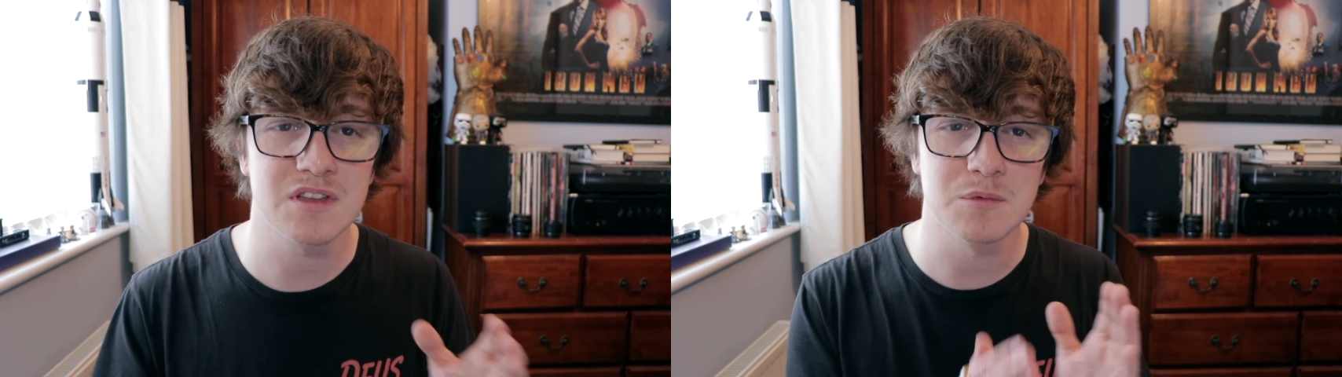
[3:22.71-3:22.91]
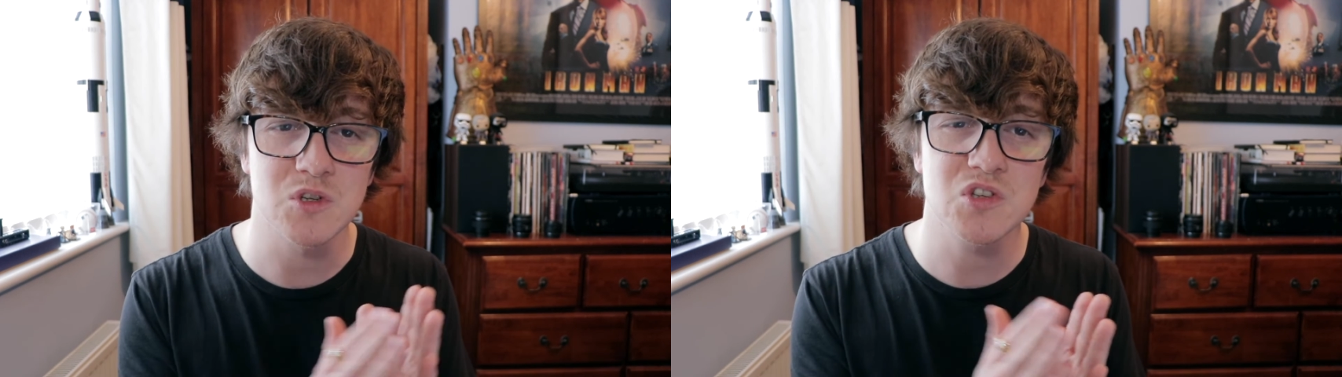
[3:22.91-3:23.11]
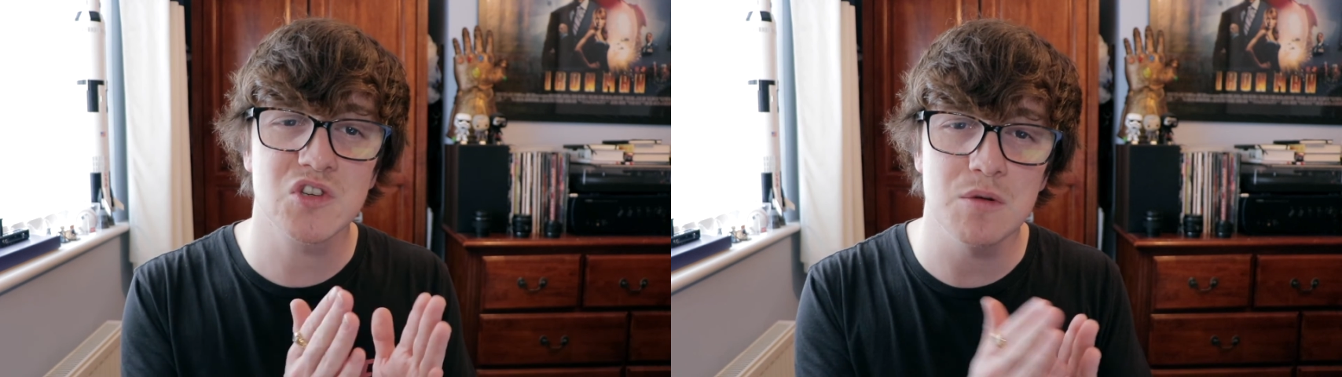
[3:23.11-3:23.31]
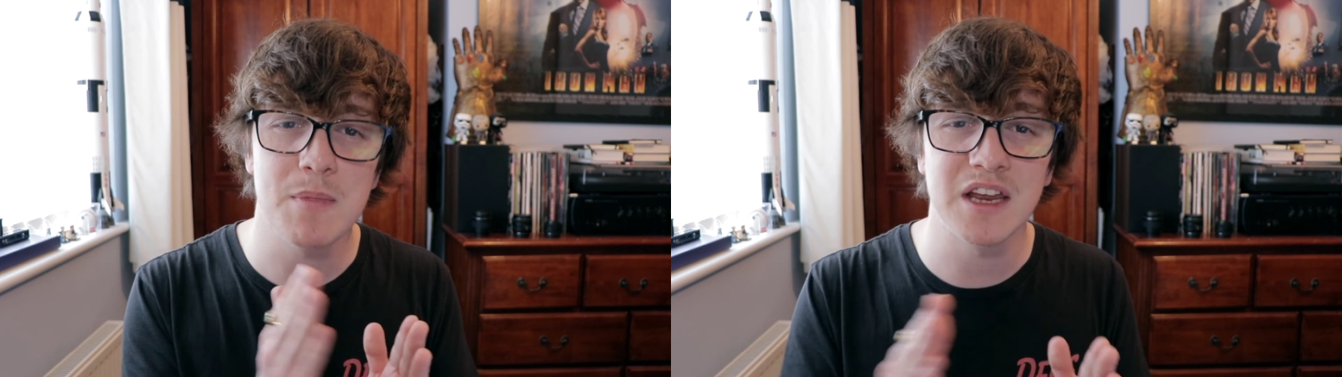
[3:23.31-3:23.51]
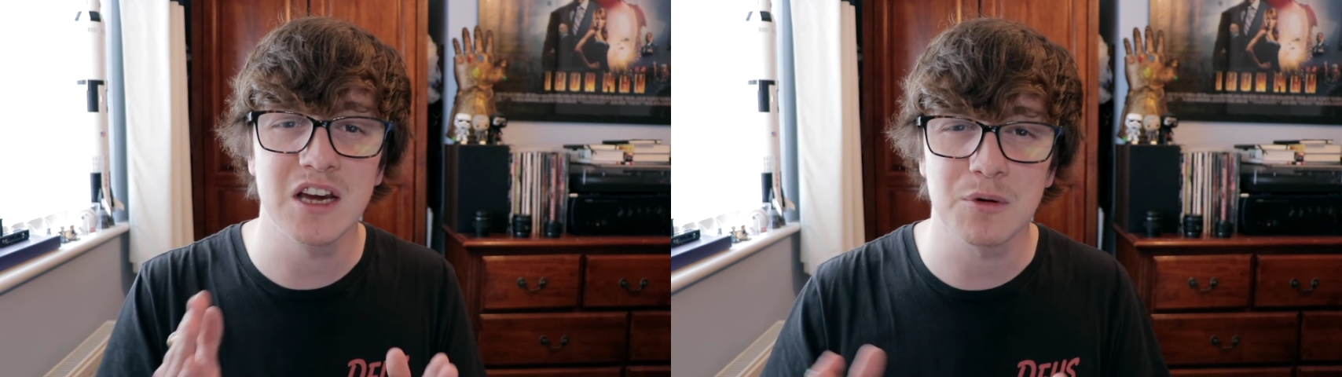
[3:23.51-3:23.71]
there were just too
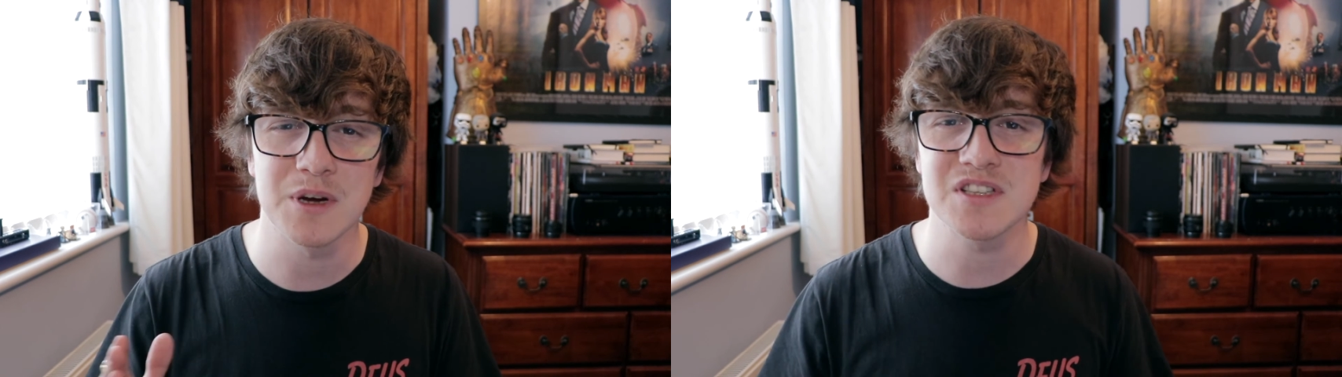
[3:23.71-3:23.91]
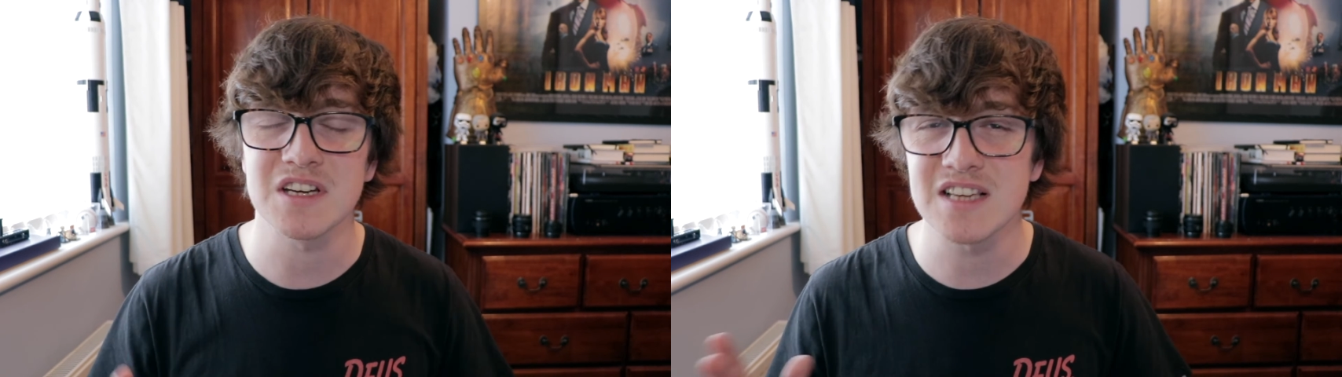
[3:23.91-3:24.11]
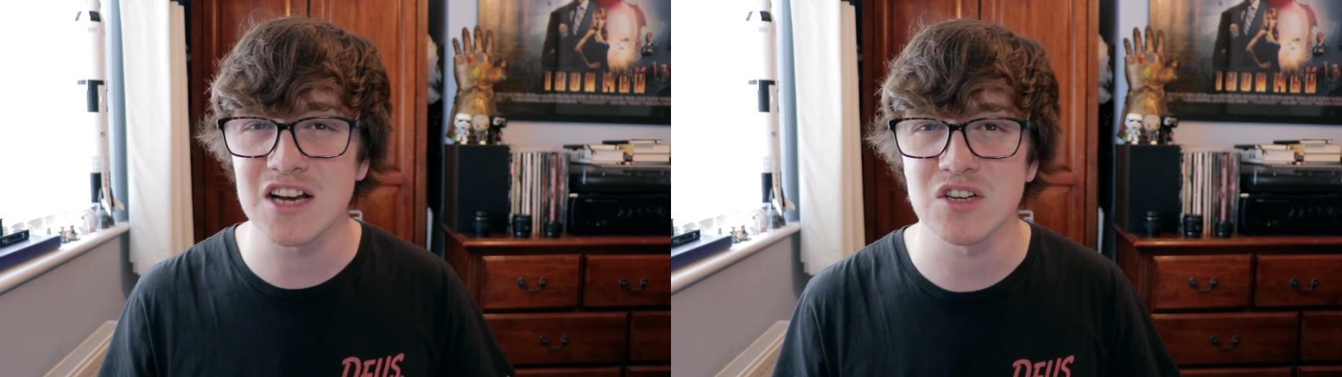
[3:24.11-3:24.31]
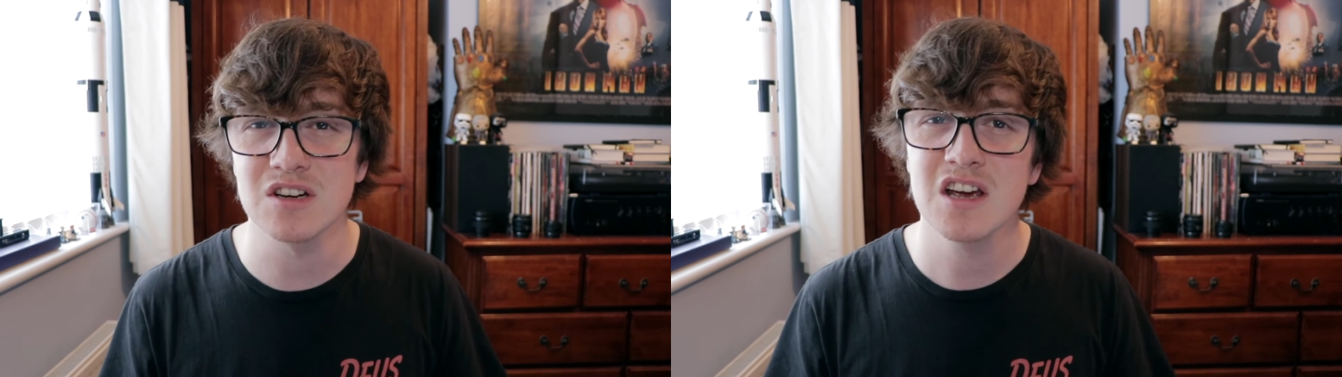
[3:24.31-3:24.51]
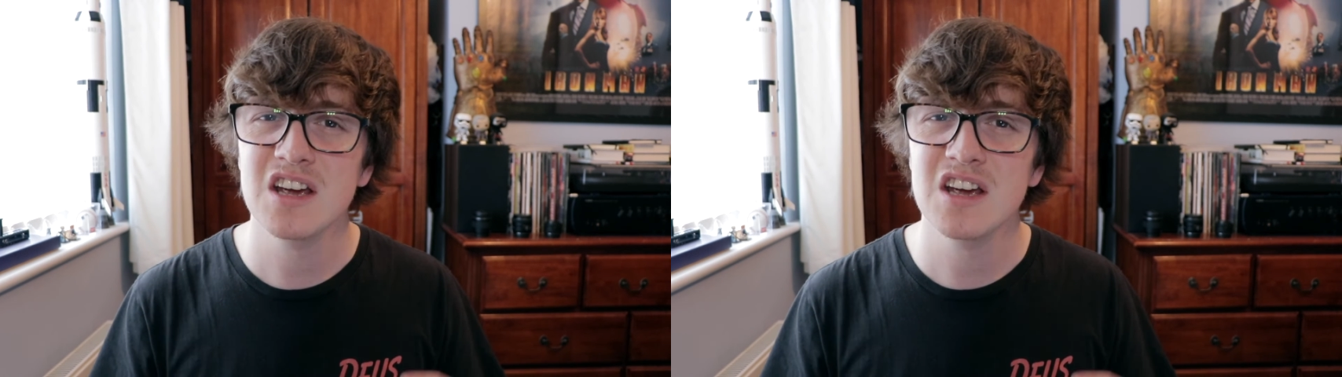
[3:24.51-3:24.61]
many in quick succession,